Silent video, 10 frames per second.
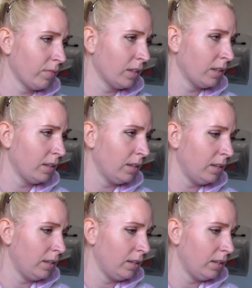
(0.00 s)

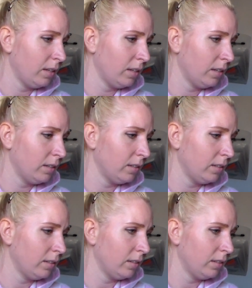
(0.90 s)
(no one is talking)